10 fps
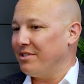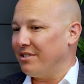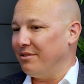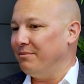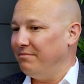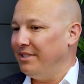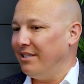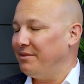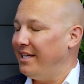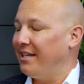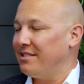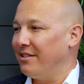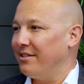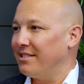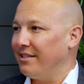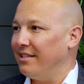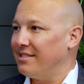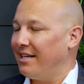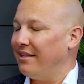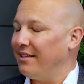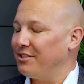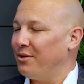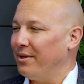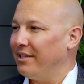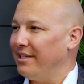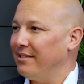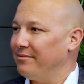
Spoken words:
So, take it seriously and design things accordingly.